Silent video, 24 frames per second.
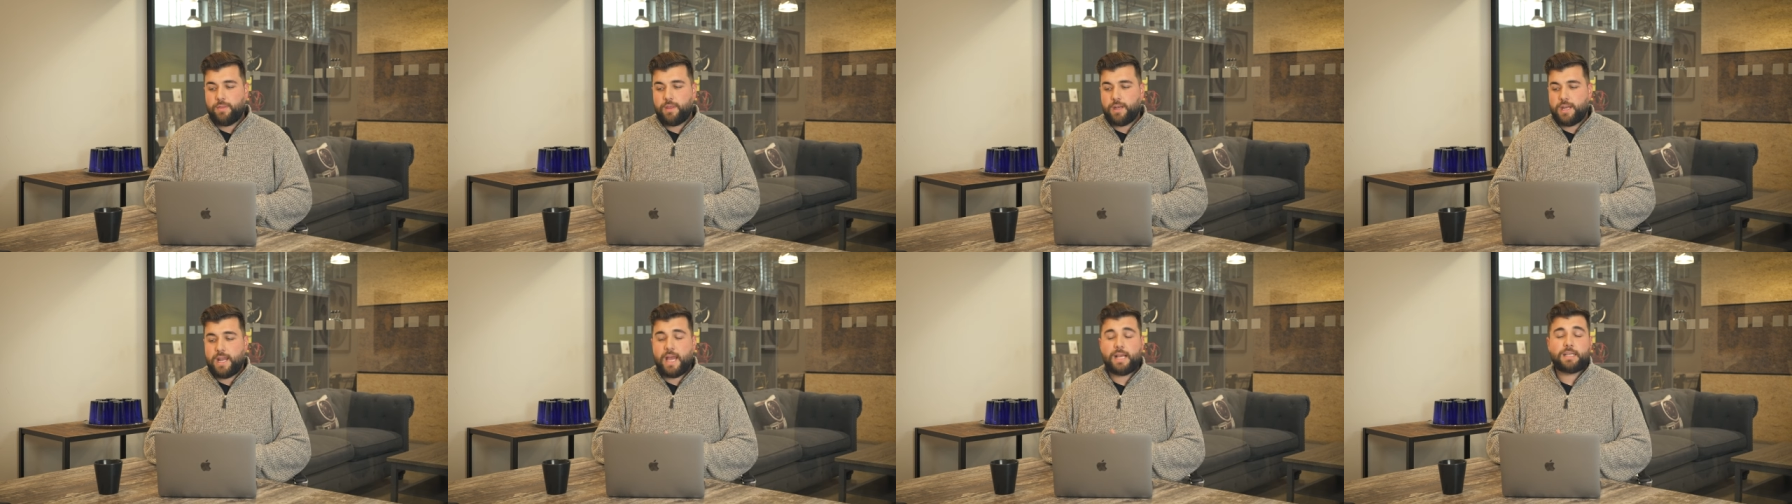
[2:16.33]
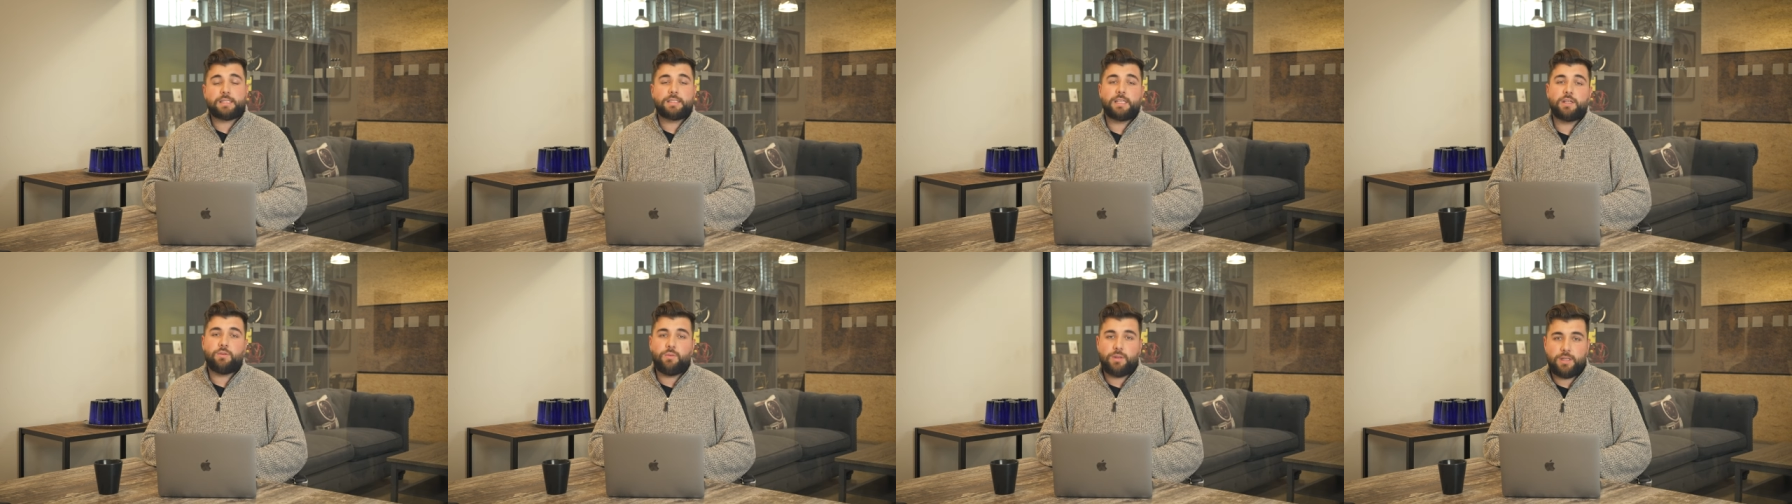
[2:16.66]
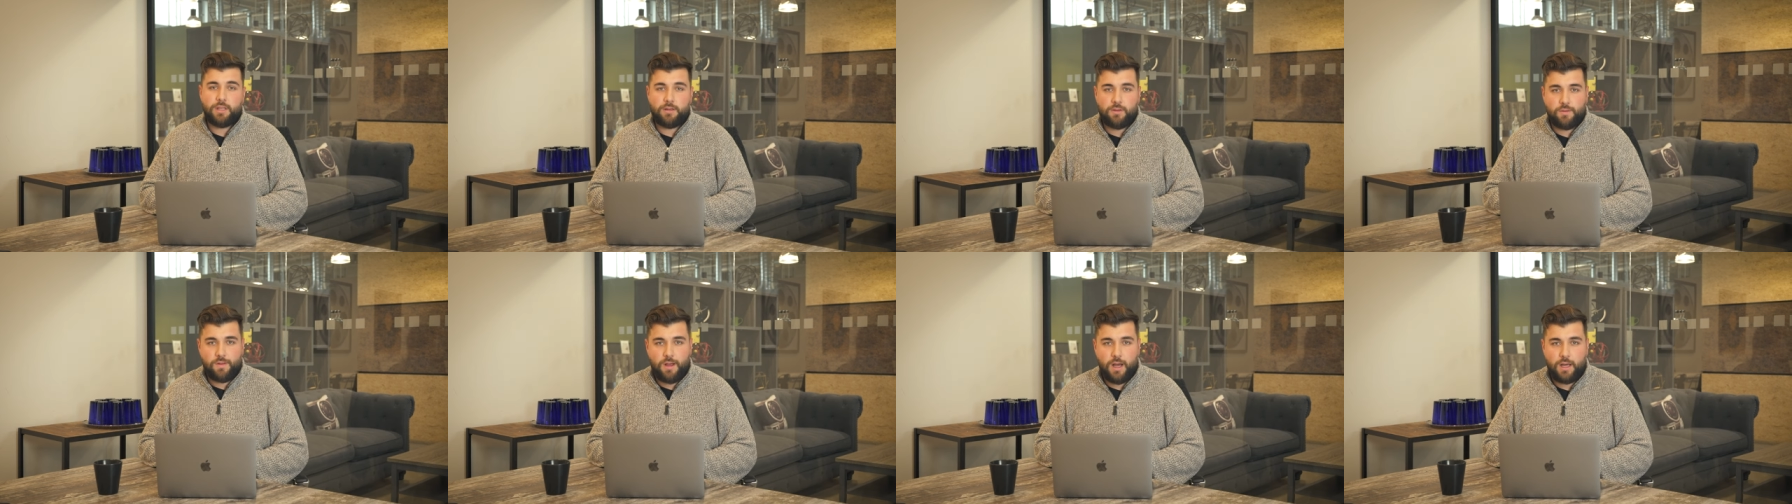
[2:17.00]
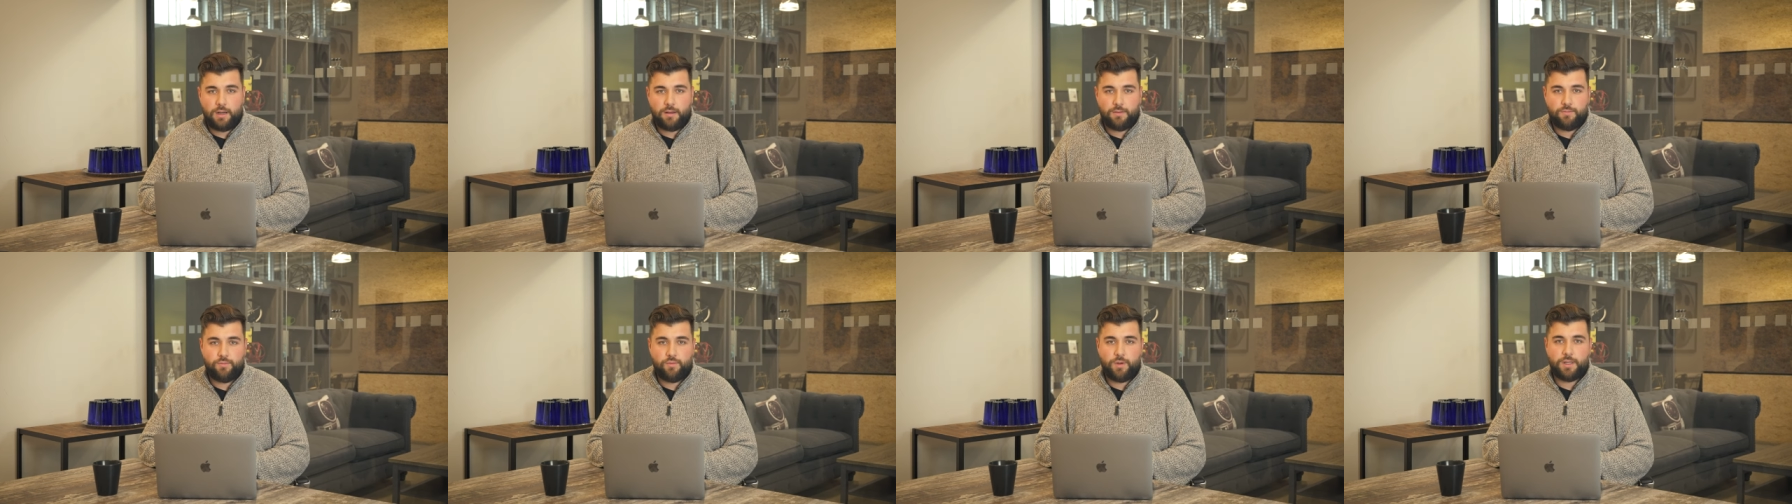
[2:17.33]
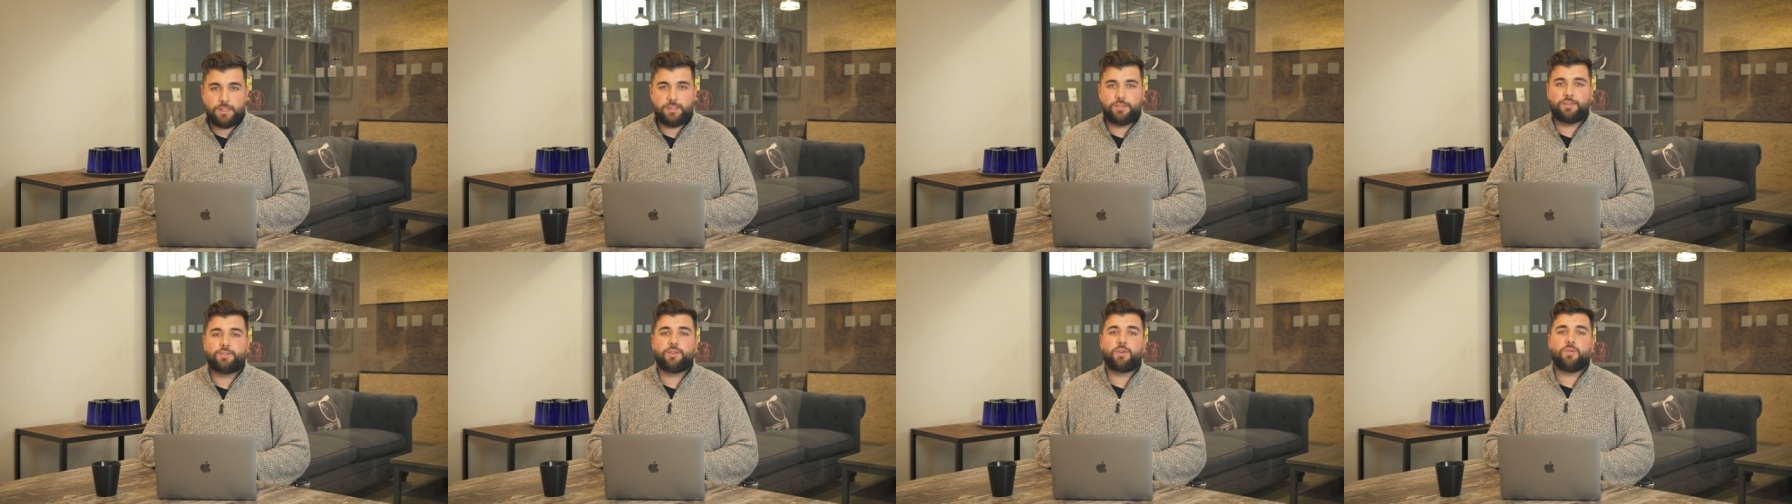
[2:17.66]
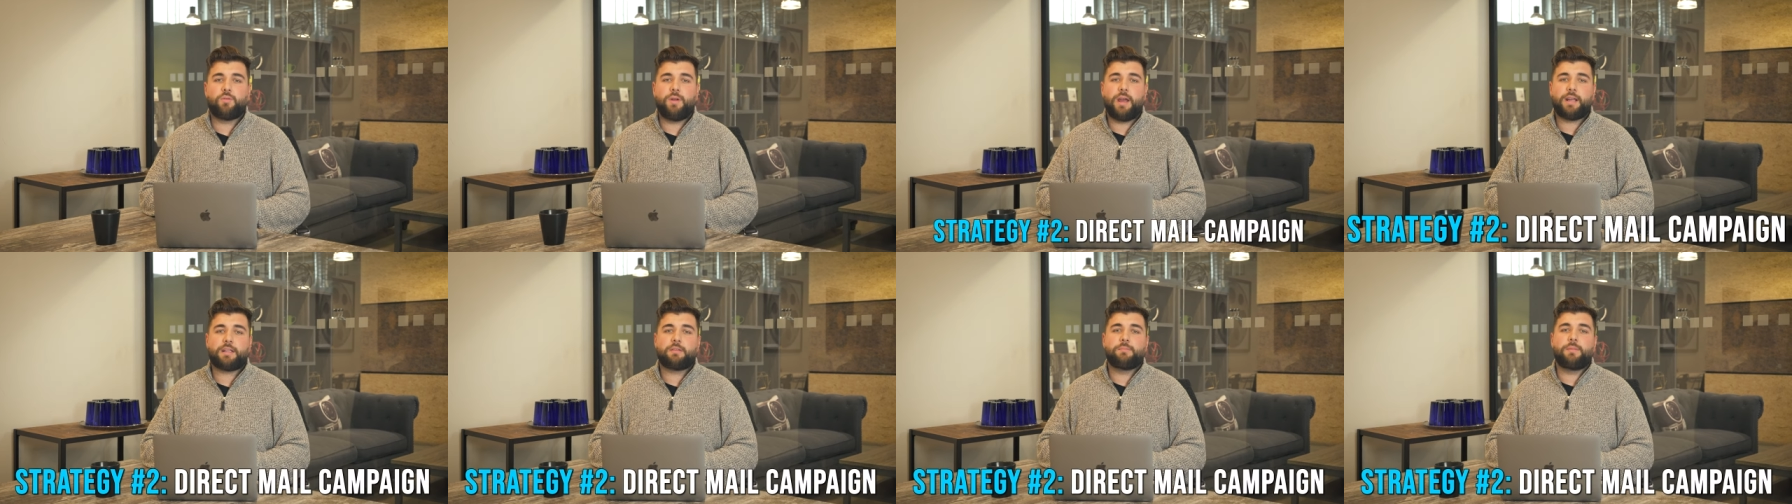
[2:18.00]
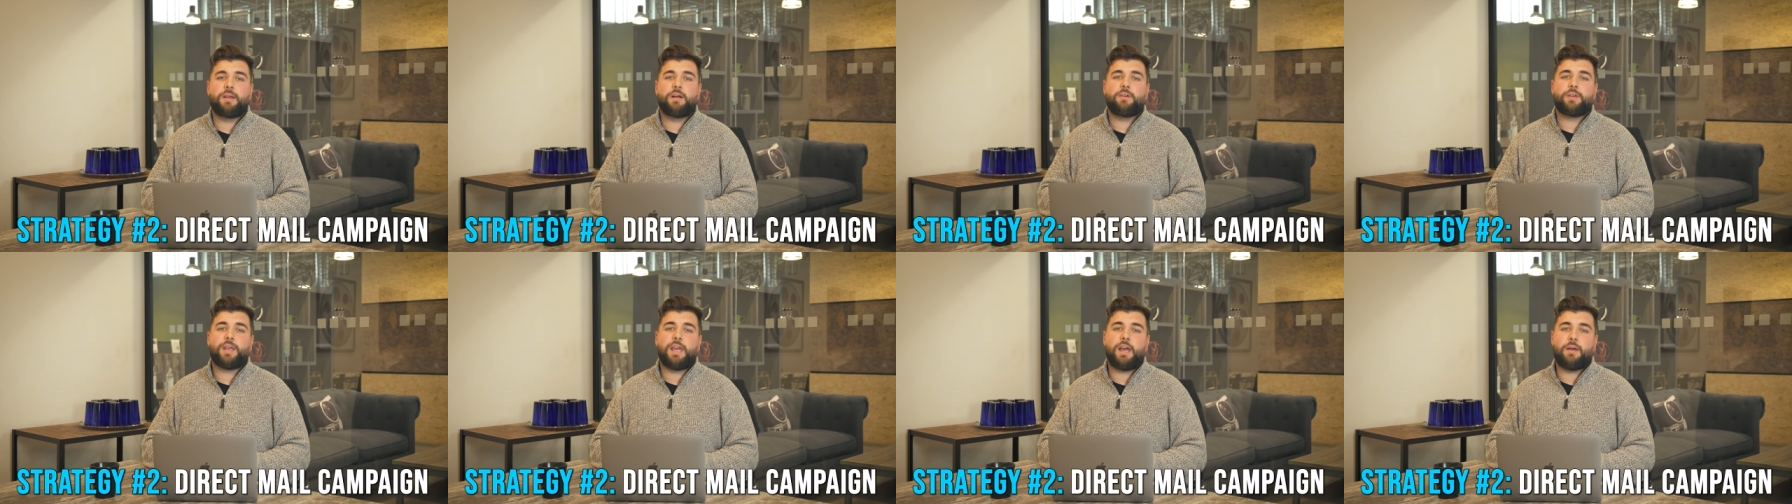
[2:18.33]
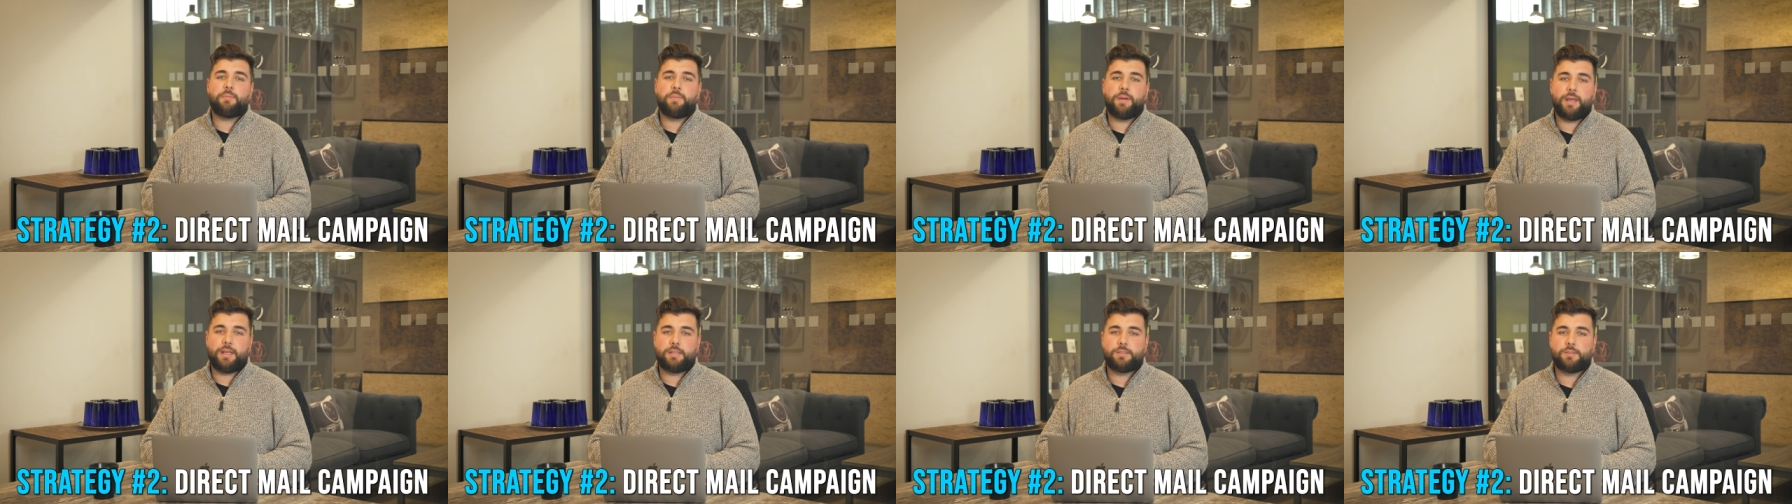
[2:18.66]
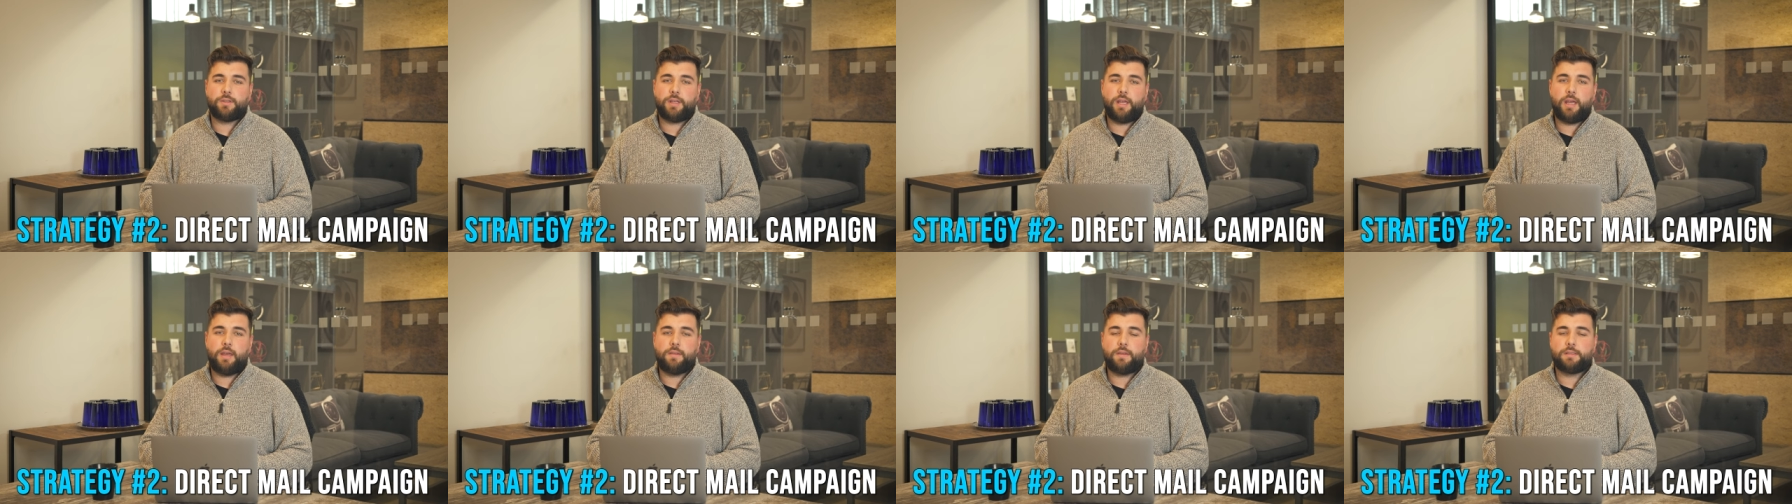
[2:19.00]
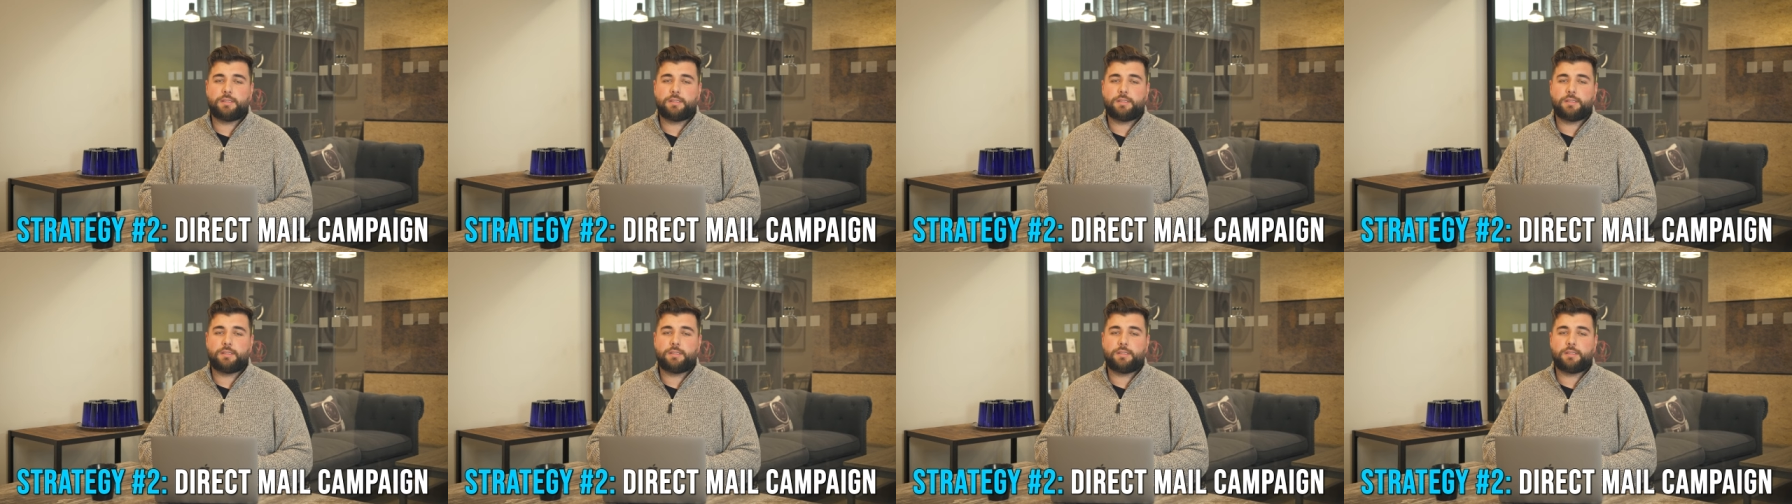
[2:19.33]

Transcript: The next thing we did a lot of was direct mail campaigns, okay?